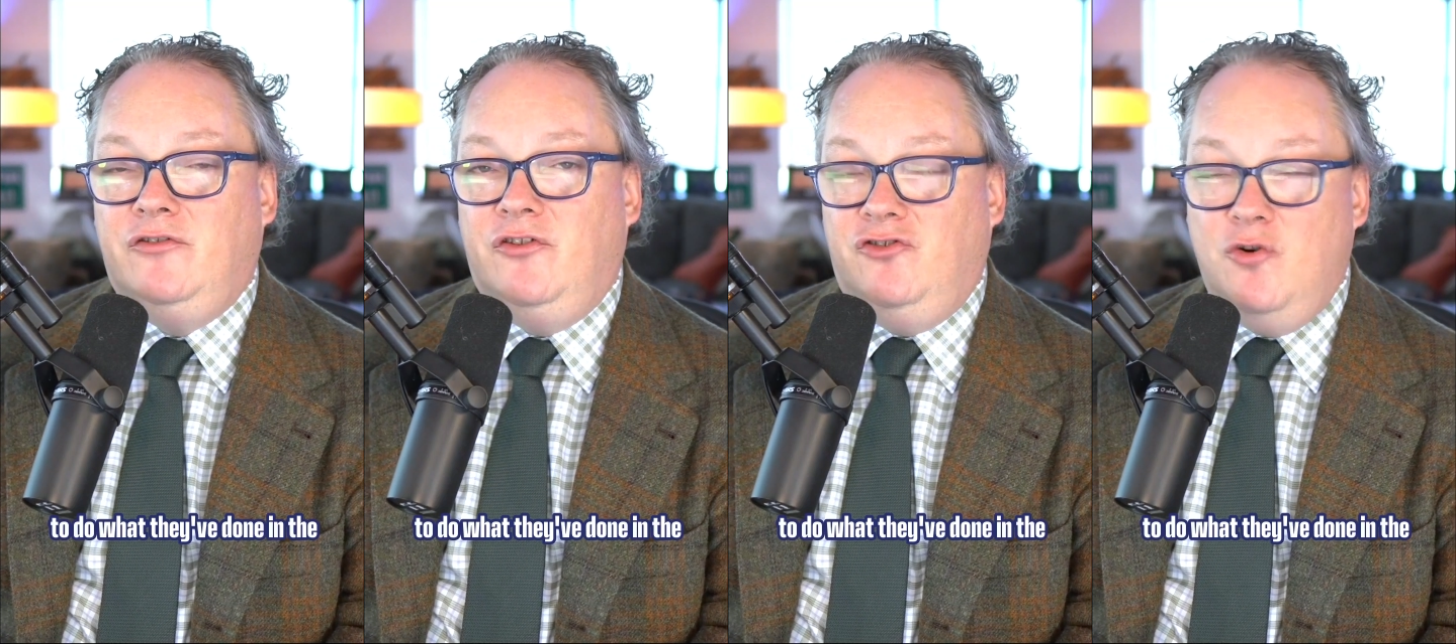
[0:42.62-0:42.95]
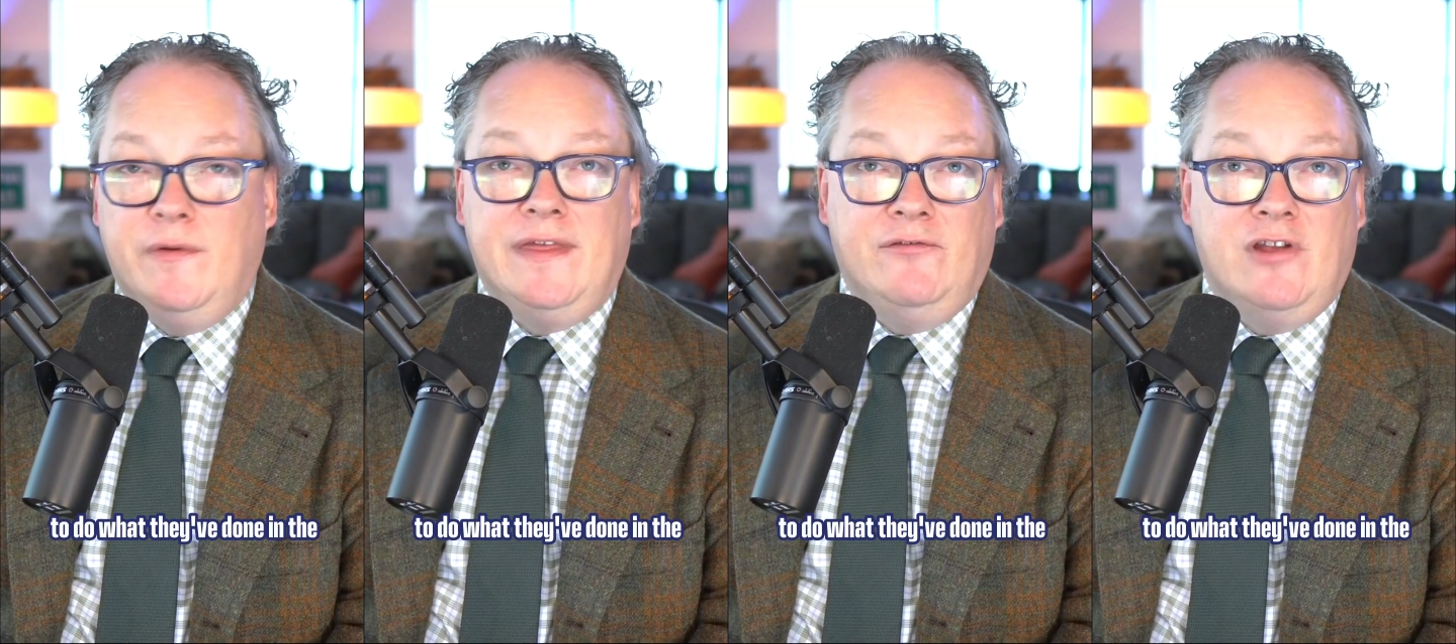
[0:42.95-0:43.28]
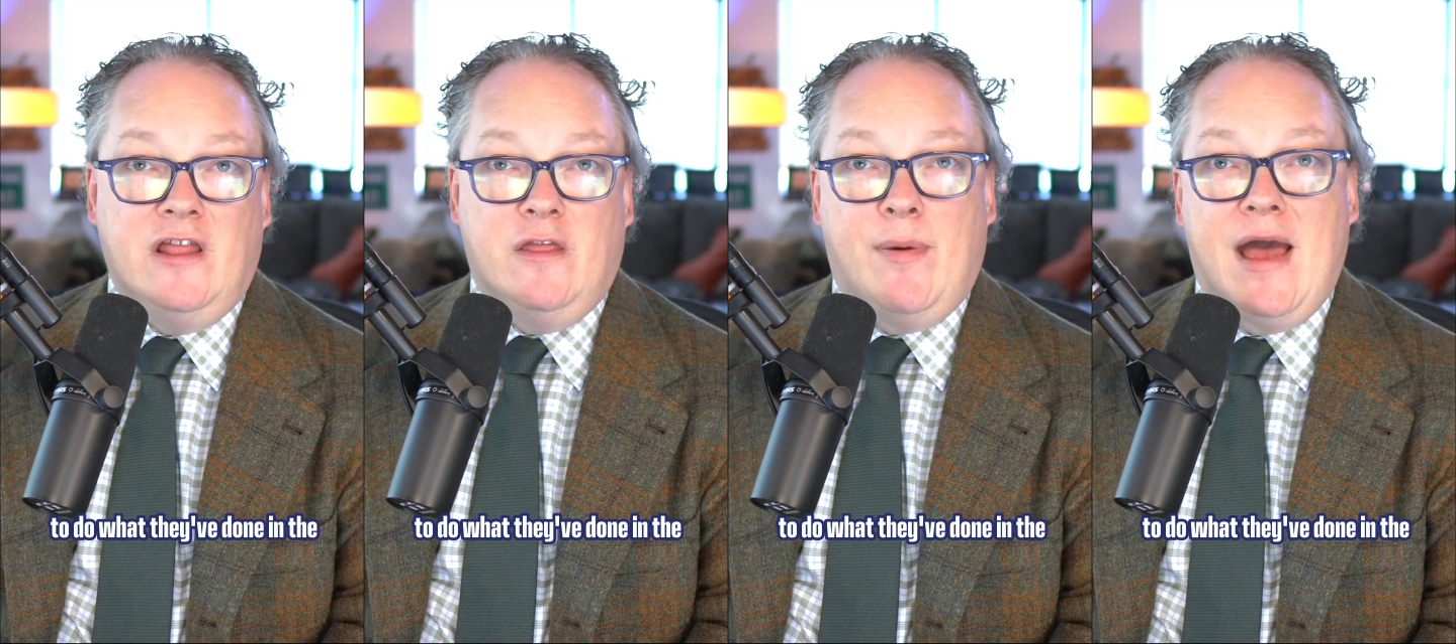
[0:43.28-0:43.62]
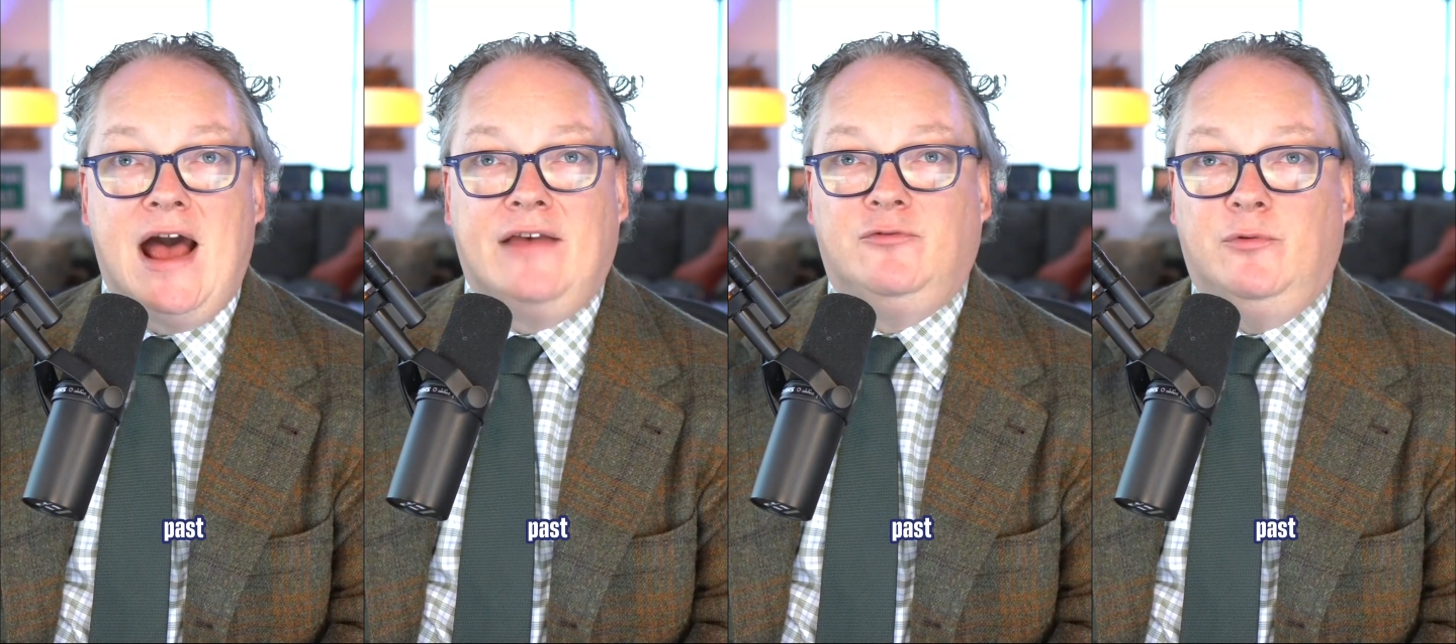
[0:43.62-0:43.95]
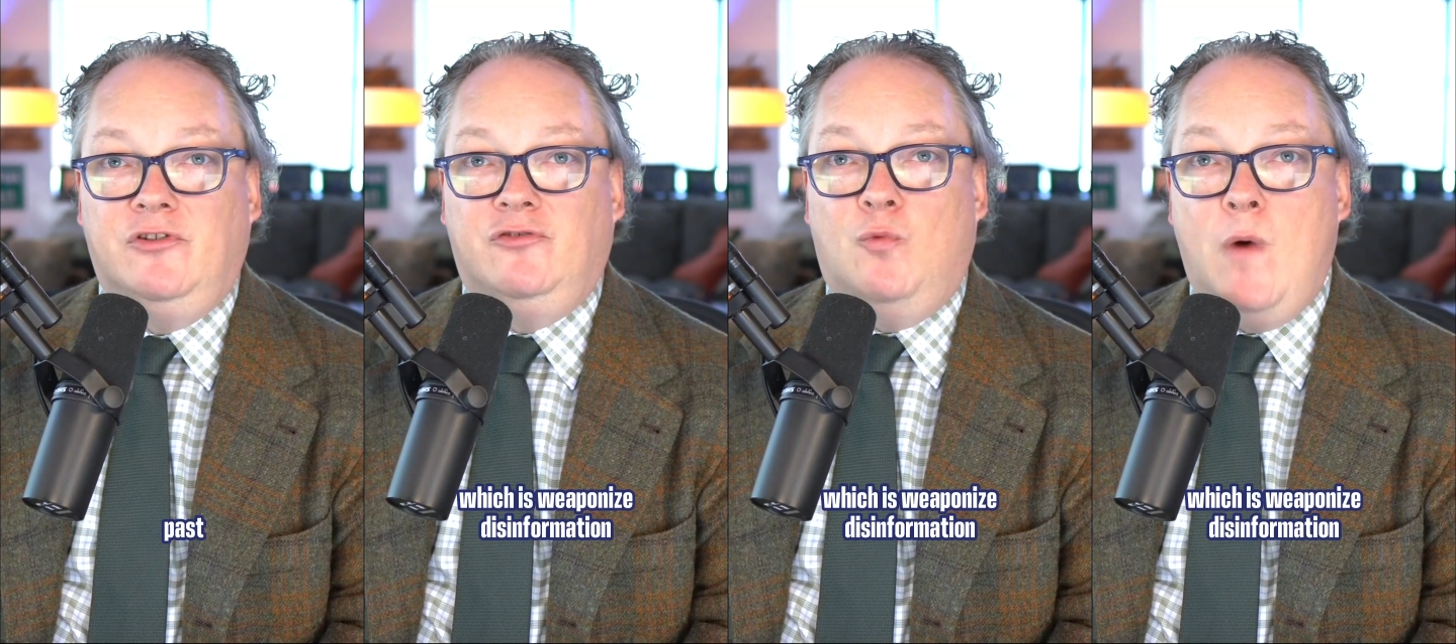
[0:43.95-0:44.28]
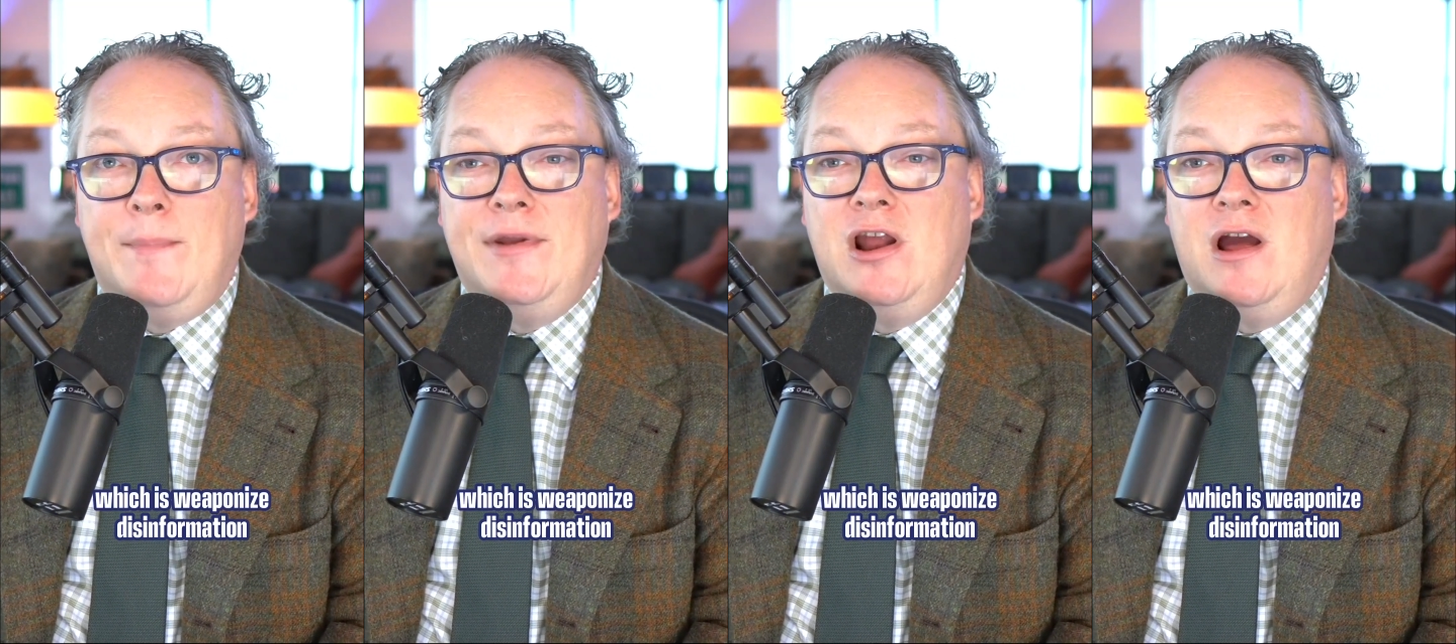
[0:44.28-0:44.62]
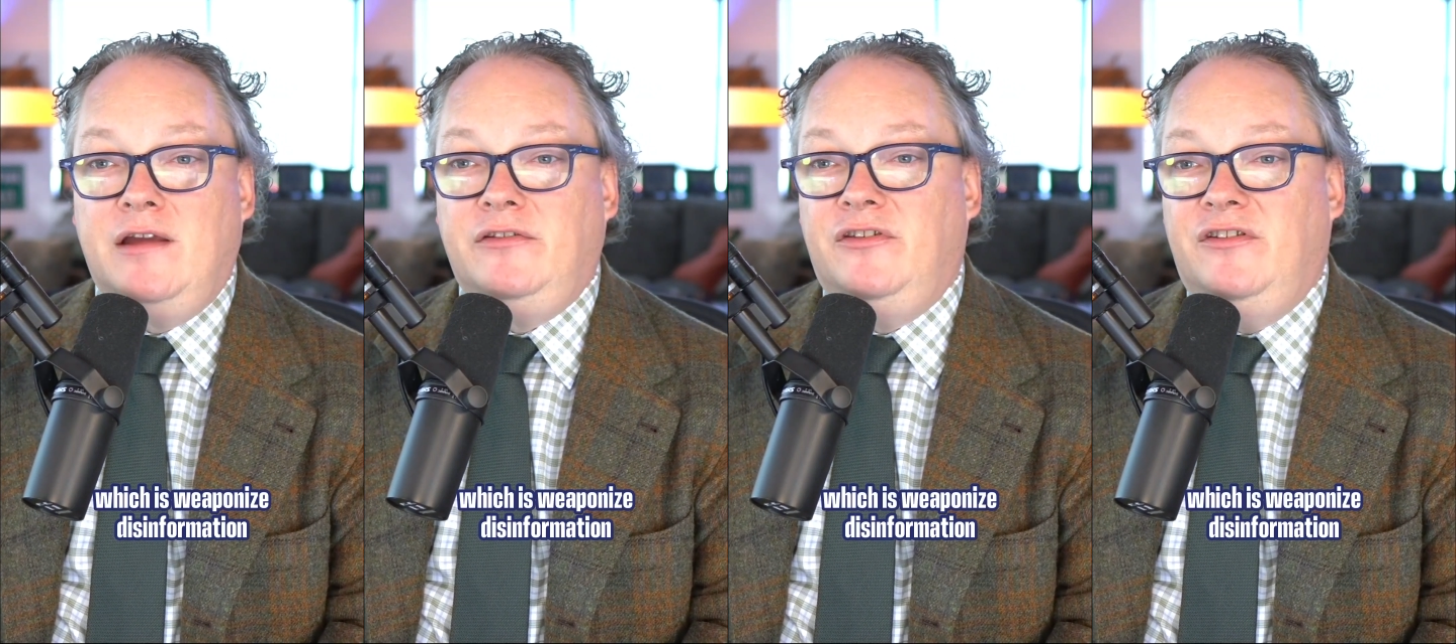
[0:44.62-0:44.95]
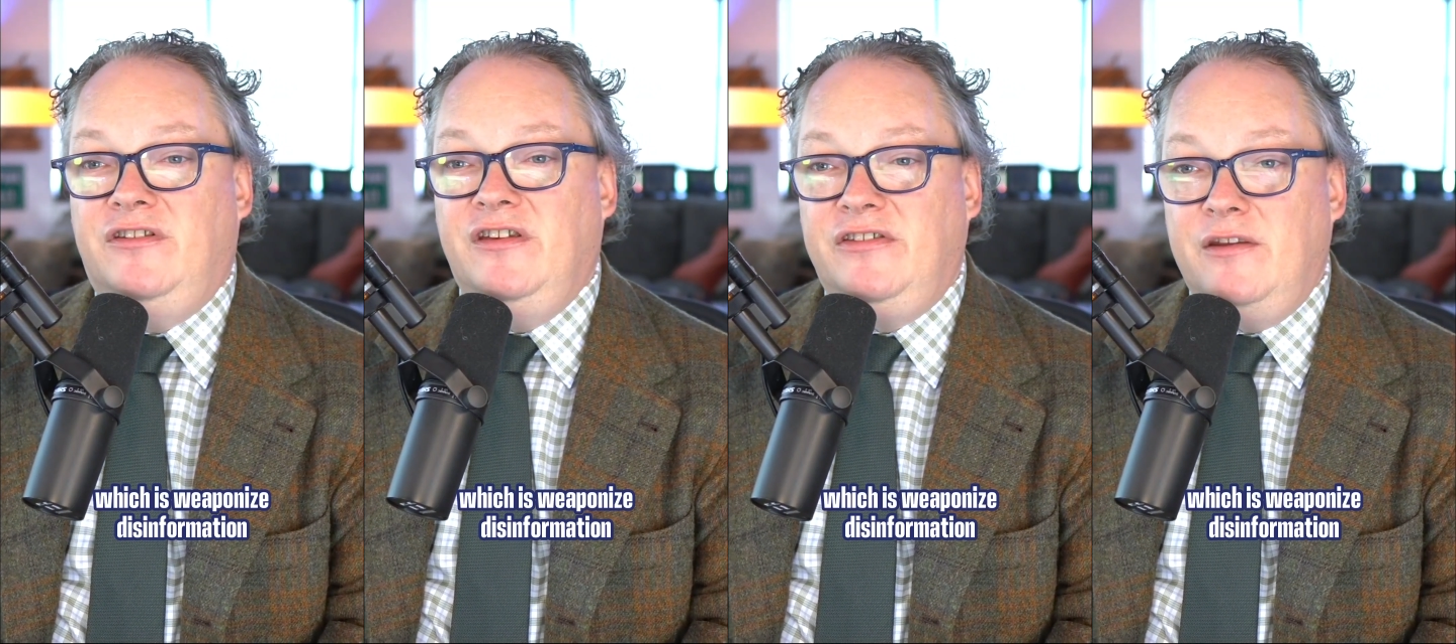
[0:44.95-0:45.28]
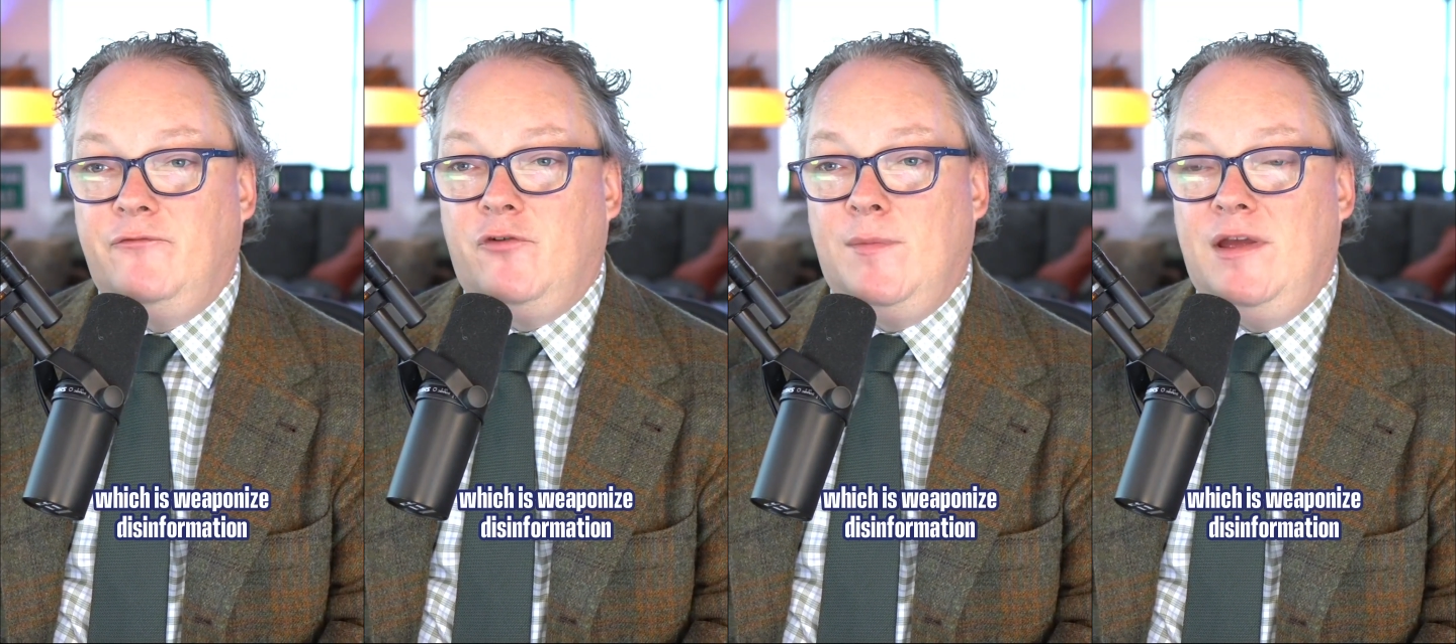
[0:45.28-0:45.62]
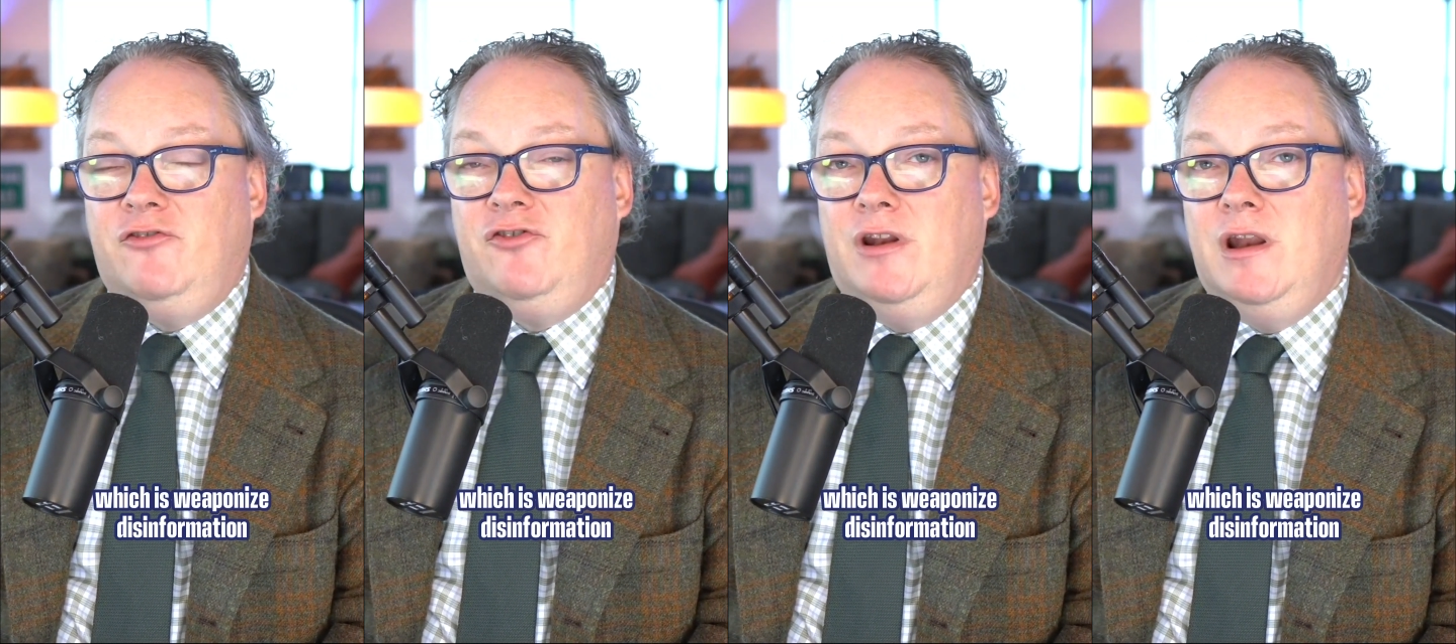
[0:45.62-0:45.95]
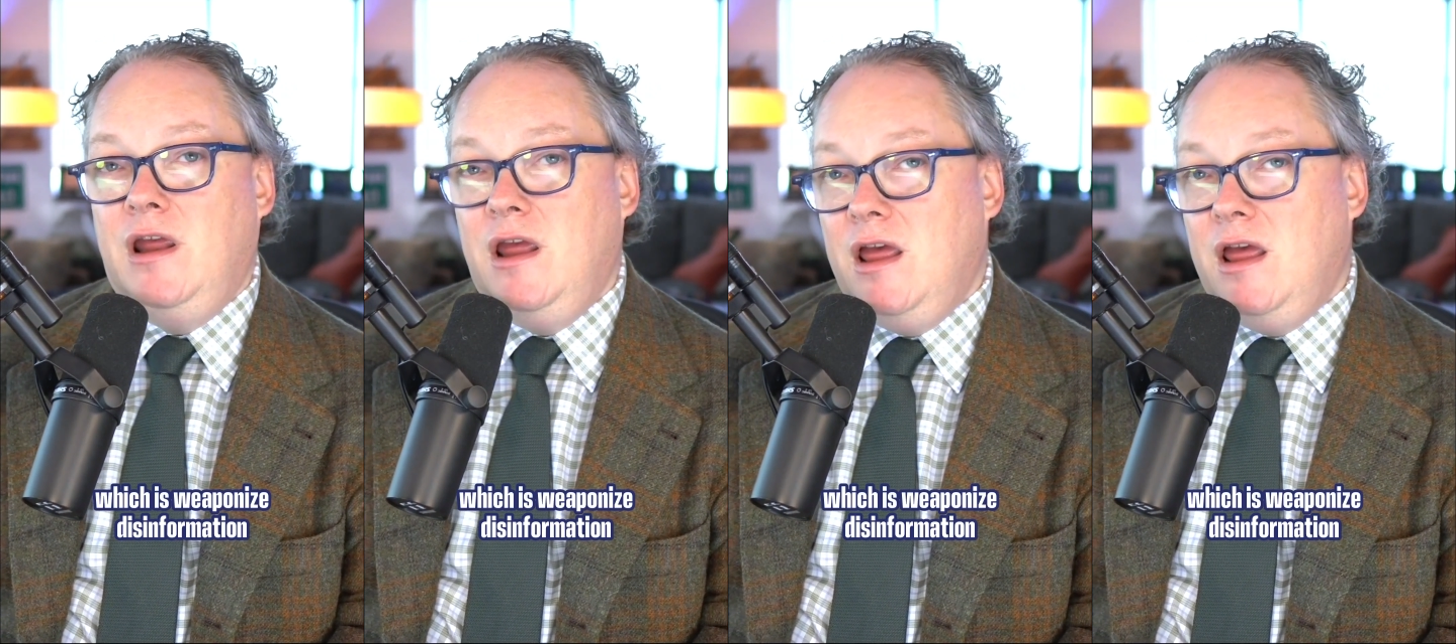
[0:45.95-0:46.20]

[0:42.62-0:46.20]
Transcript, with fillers: to do what they've done in the past, which is weaponize disinformation